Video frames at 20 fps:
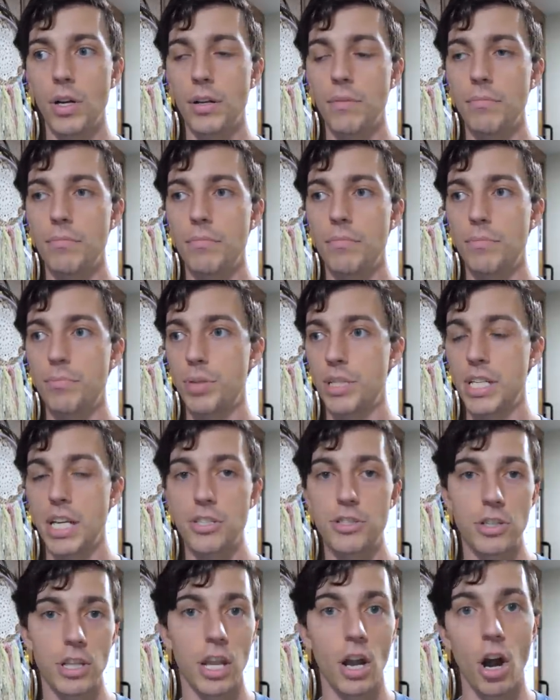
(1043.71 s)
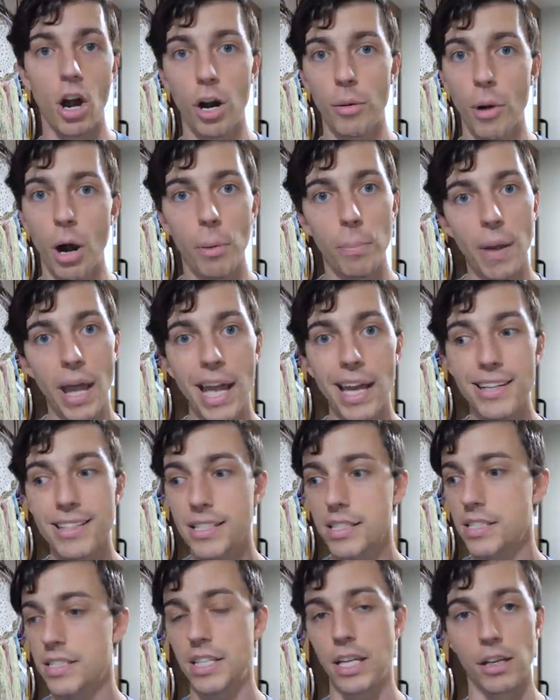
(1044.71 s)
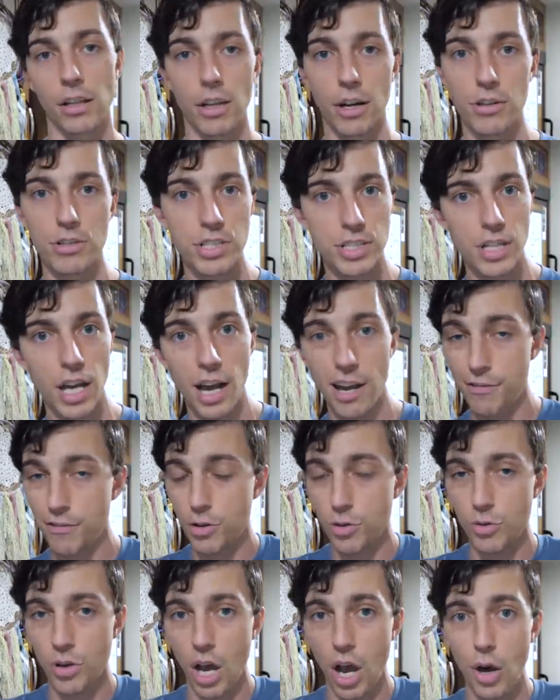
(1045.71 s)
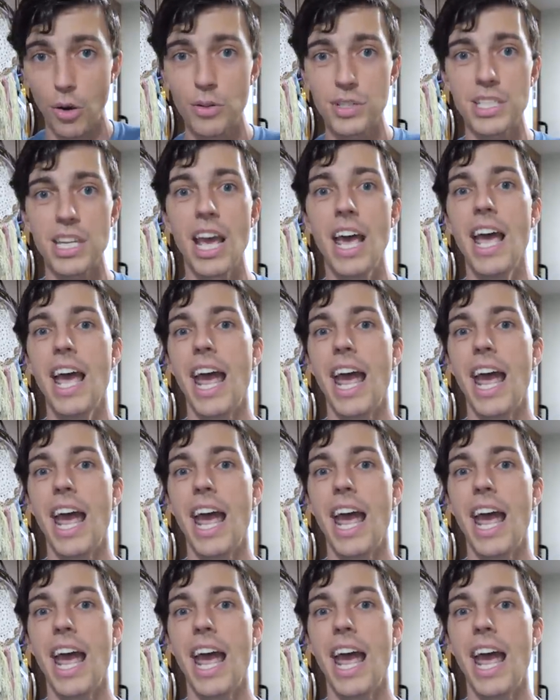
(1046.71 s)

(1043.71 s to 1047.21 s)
and potentially harm our pets, steal our stuff? Who knows?